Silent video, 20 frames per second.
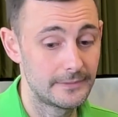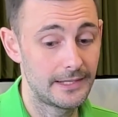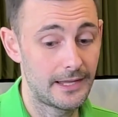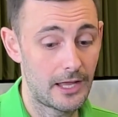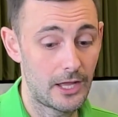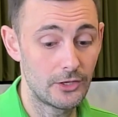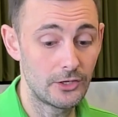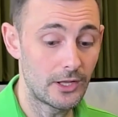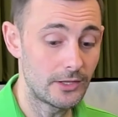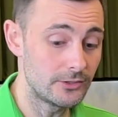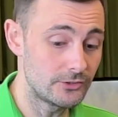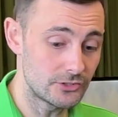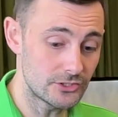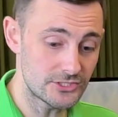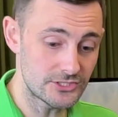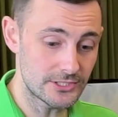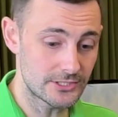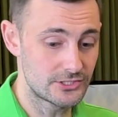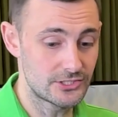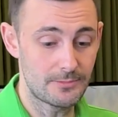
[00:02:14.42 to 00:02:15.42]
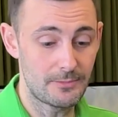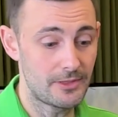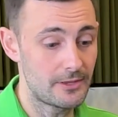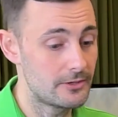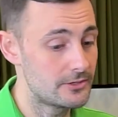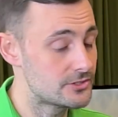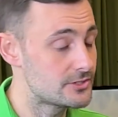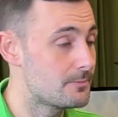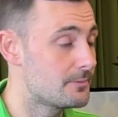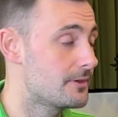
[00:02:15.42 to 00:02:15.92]
and just some of
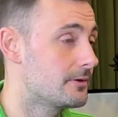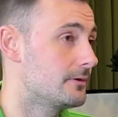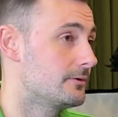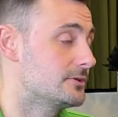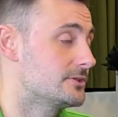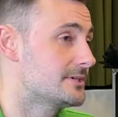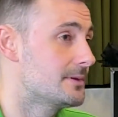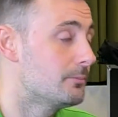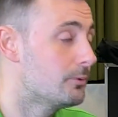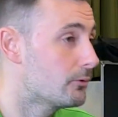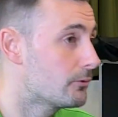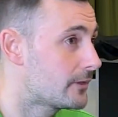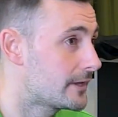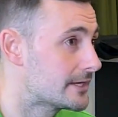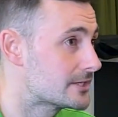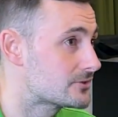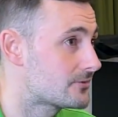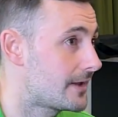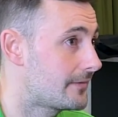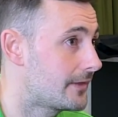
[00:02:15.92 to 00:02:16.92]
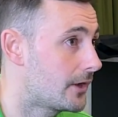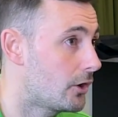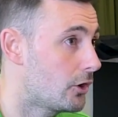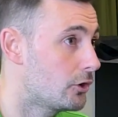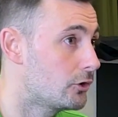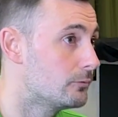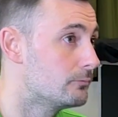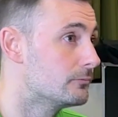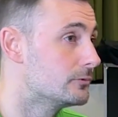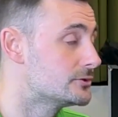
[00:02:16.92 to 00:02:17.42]
the simple things around the
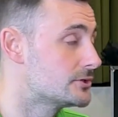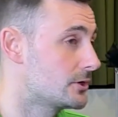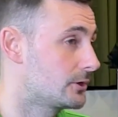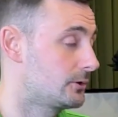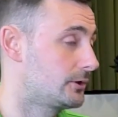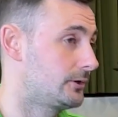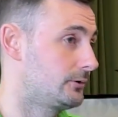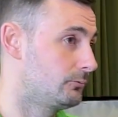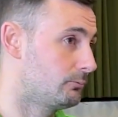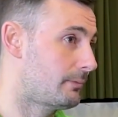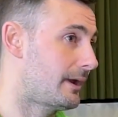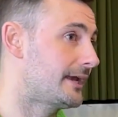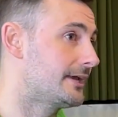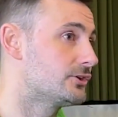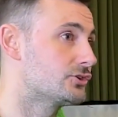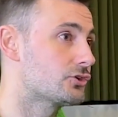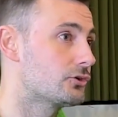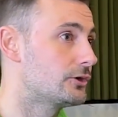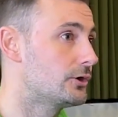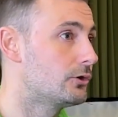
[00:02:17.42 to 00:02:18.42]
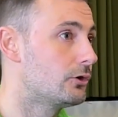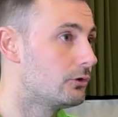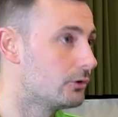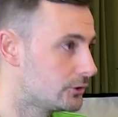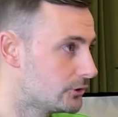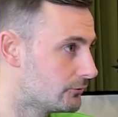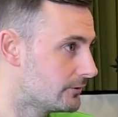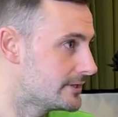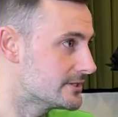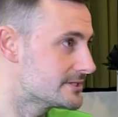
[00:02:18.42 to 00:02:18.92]
home, making sure
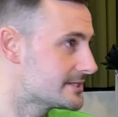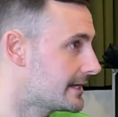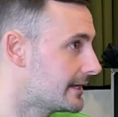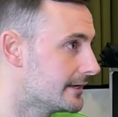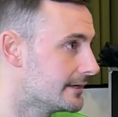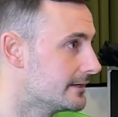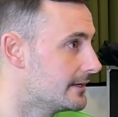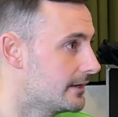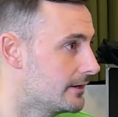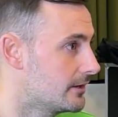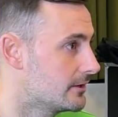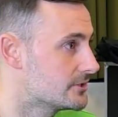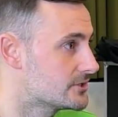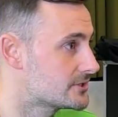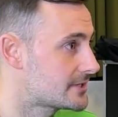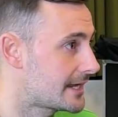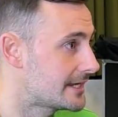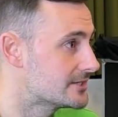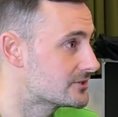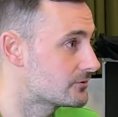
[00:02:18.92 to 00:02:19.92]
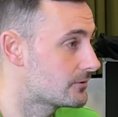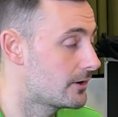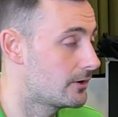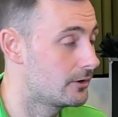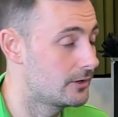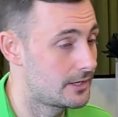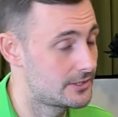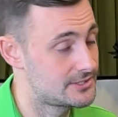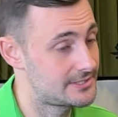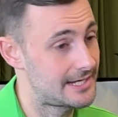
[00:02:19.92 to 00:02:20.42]
your internet stays
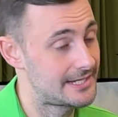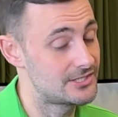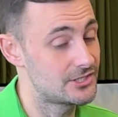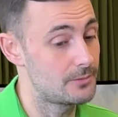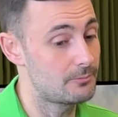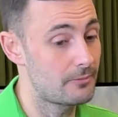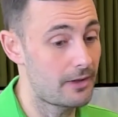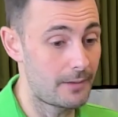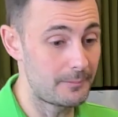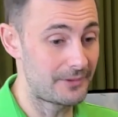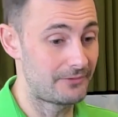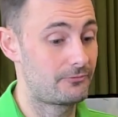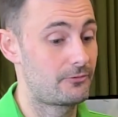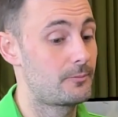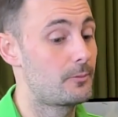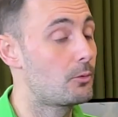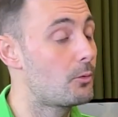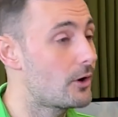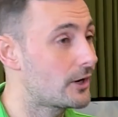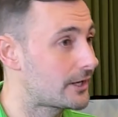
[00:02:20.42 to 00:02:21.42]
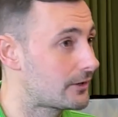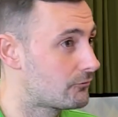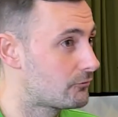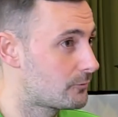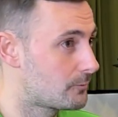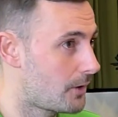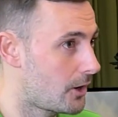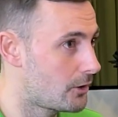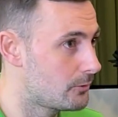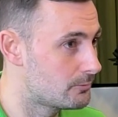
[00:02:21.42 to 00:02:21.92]
up. I mean, from a working
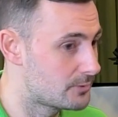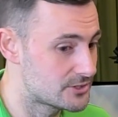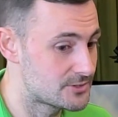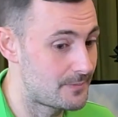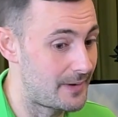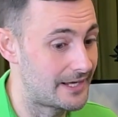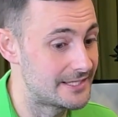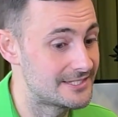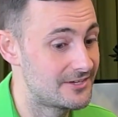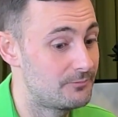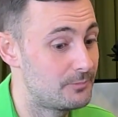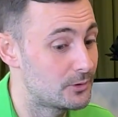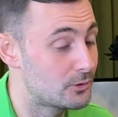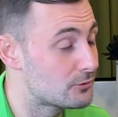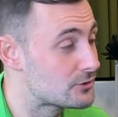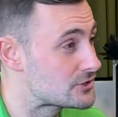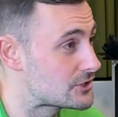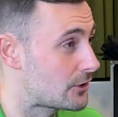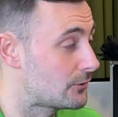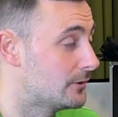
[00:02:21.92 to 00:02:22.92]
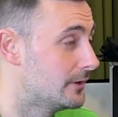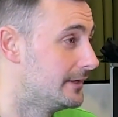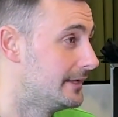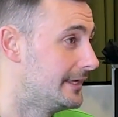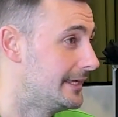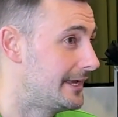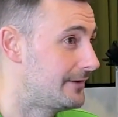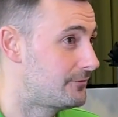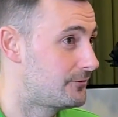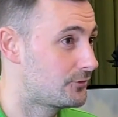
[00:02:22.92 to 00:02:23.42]
from home perspective, but also
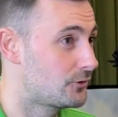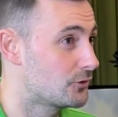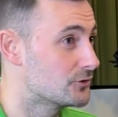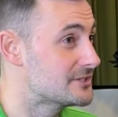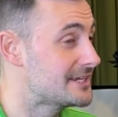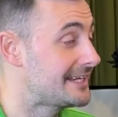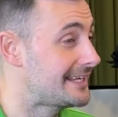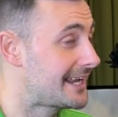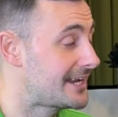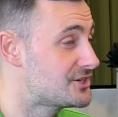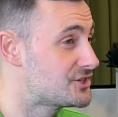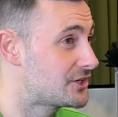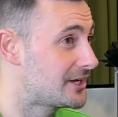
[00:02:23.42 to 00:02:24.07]
if you've got teenage